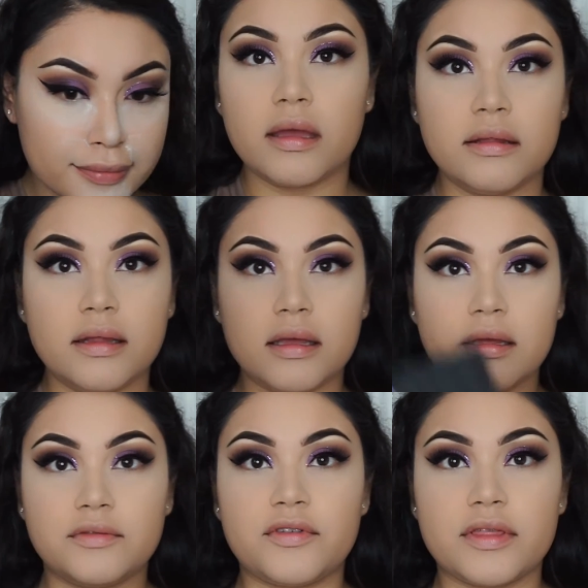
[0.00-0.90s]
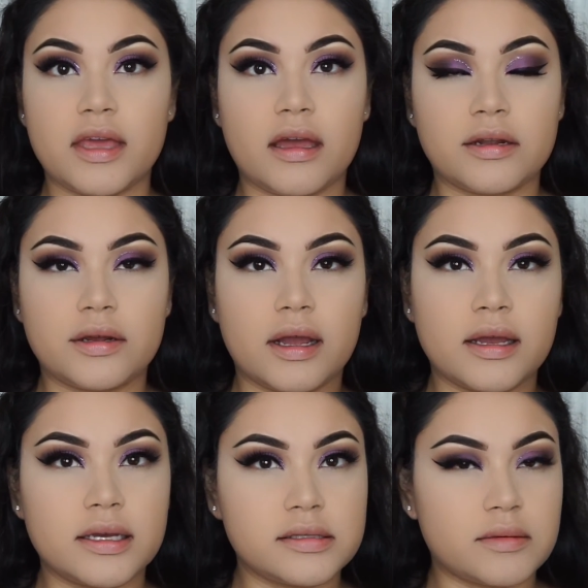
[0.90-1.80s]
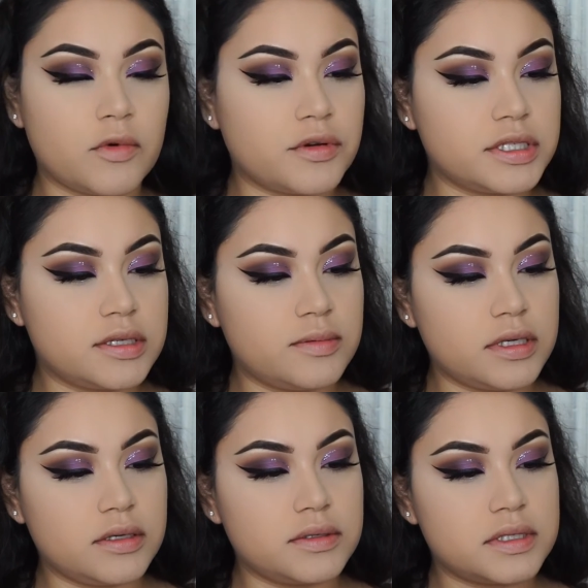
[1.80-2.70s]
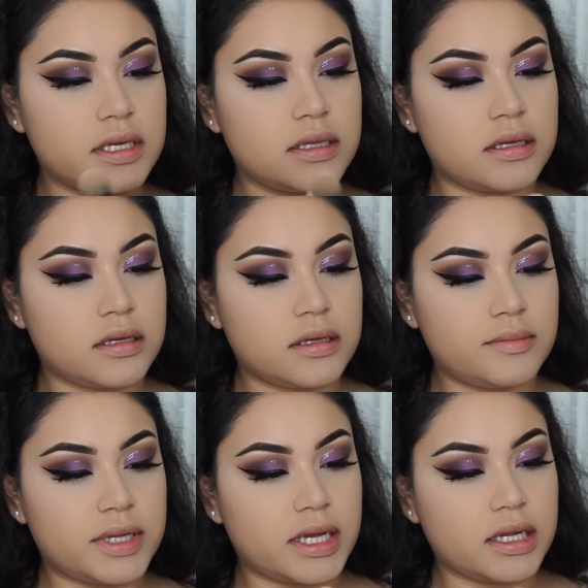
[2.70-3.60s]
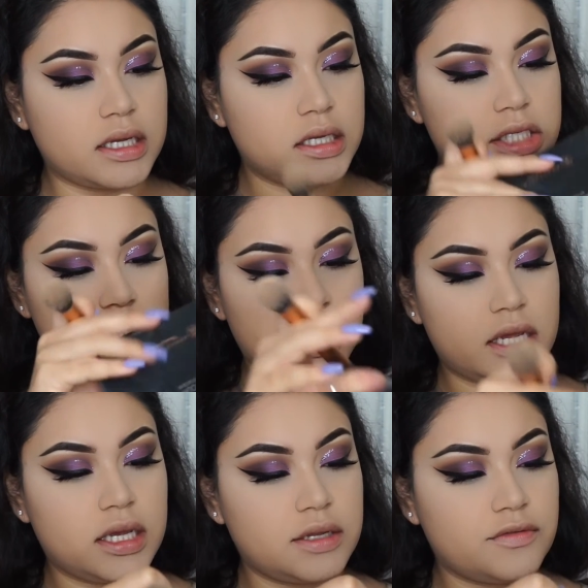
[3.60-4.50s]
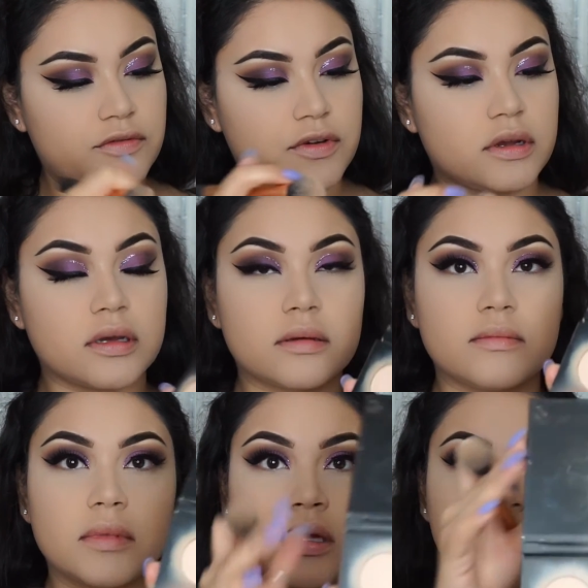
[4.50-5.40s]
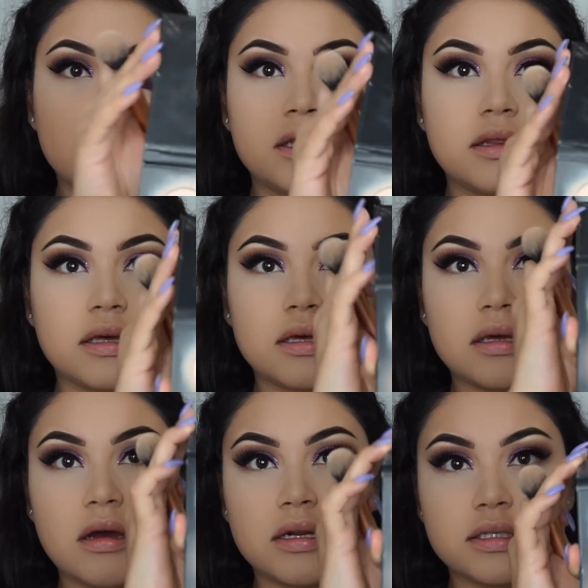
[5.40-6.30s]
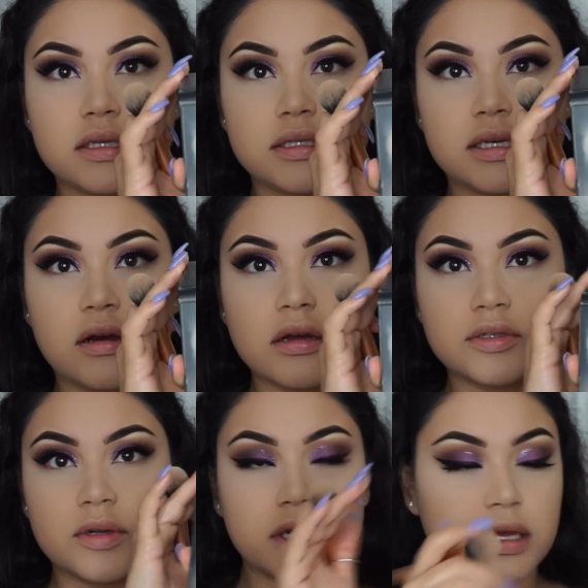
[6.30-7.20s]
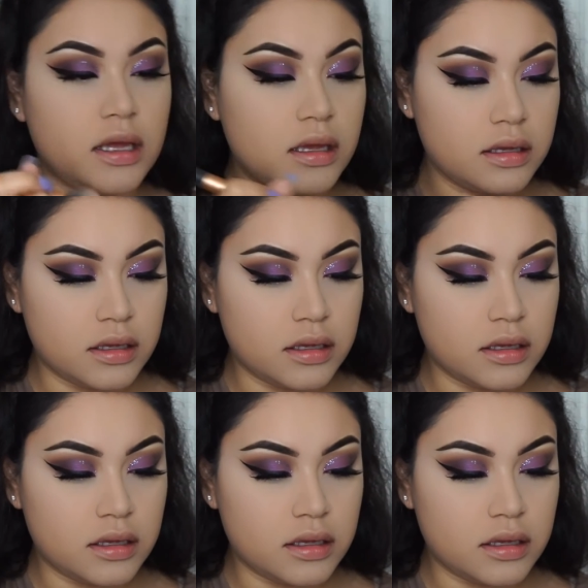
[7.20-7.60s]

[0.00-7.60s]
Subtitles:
And then for the under eyes, I'm going to be using the banana shade from the Anastasia contour kit.